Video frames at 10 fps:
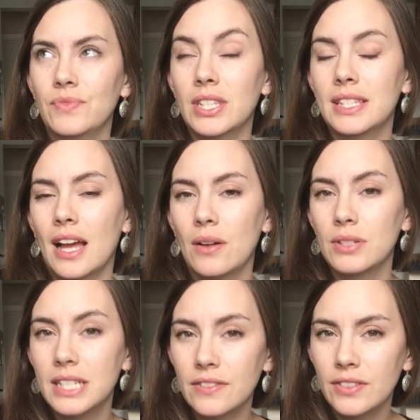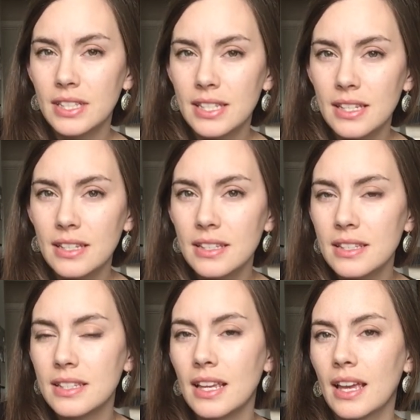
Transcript: the sound differences.